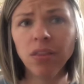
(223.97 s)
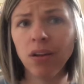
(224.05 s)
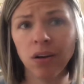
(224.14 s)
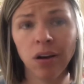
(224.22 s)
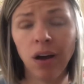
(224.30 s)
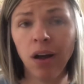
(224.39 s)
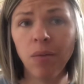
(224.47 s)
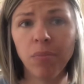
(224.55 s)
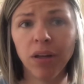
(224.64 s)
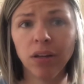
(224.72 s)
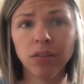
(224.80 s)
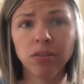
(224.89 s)
They're not,
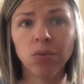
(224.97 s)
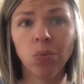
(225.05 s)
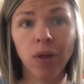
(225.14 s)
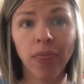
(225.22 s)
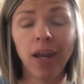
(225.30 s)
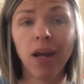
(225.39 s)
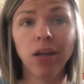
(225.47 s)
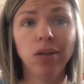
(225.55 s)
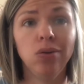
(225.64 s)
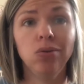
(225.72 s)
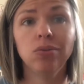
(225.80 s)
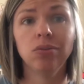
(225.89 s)
because the one that I
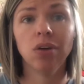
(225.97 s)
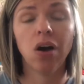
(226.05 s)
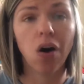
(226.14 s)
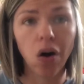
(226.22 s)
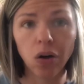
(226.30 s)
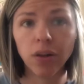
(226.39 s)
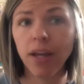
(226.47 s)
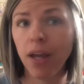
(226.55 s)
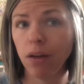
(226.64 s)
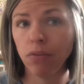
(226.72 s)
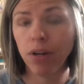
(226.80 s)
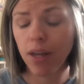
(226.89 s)
use all day,
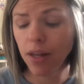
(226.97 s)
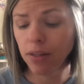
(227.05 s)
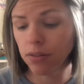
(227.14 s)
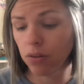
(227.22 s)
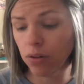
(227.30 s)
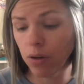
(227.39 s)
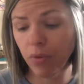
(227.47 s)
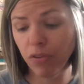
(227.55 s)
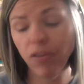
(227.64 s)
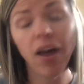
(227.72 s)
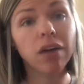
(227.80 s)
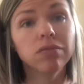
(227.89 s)
every day is on number
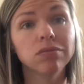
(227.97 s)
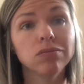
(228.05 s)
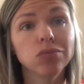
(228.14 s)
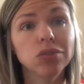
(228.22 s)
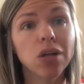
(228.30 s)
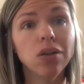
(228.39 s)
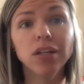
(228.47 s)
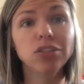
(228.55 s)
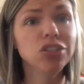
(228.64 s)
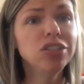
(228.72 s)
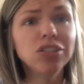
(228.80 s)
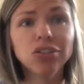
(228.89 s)
5. So let's
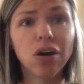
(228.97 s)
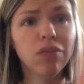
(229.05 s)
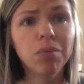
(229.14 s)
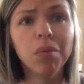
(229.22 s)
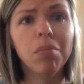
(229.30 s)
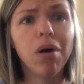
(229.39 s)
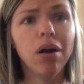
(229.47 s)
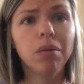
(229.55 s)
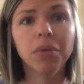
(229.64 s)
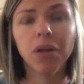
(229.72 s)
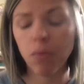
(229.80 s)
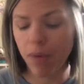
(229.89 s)
just start from the bottom
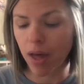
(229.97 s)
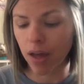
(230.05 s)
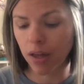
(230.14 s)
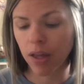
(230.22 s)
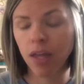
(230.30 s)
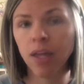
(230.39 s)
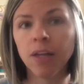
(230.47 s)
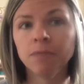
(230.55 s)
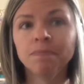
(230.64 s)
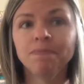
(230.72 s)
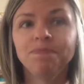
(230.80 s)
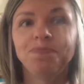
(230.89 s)
and go back.
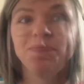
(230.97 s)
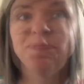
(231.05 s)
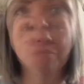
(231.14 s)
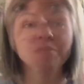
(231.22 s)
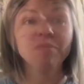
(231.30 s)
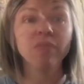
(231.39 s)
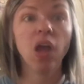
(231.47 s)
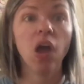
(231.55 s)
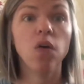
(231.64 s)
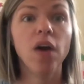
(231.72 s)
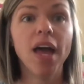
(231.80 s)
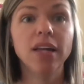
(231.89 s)

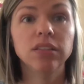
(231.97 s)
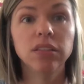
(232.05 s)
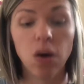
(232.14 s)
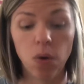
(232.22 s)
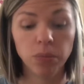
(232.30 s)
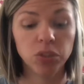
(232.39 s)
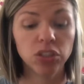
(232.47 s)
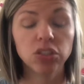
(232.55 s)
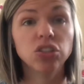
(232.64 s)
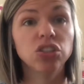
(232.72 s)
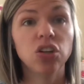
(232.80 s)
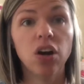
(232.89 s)
Okay, so I'm just gonna
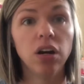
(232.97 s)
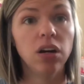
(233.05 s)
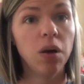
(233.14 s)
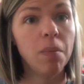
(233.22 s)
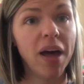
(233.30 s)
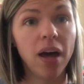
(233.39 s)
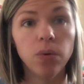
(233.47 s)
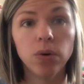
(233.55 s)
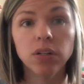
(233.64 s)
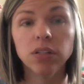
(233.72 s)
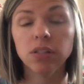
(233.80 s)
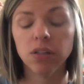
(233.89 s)
start and go
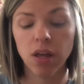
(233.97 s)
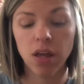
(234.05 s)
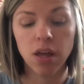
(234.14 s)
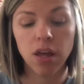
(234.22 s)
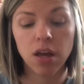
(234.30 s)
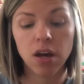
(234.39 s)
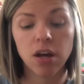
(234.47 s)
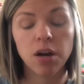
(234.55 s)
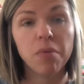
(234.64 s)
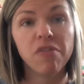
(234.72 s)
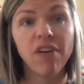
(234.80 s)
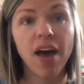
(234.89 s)
backwards.
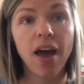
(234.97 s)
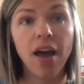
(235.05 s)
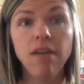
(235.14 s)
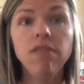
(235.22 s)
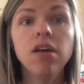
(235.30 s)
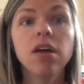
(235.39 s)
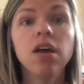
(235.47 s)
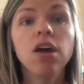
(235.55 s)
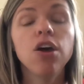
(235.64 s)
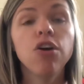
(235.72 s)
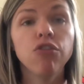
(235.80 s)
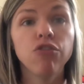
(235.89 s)
Number 5,
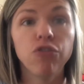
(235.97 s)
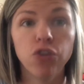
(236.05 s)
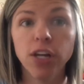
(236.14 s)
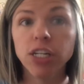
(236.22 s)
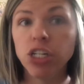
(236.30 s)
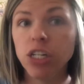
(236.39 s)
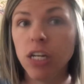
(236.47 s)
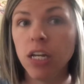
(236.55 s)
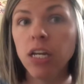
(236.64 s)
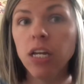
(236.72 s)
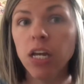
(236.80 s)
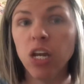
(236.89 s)

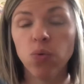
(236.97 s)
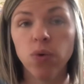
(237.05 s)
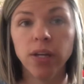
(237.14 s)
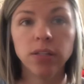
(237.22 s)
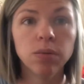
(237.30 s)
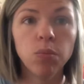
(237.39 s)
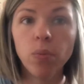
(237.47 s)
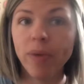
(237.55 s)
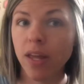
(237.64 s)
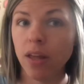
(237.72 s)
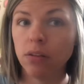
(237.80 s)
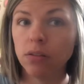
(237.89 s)
friction erasable
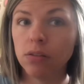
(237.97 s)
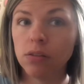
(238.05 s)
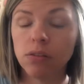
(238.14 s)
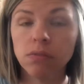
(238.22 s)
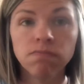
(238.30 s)
pens.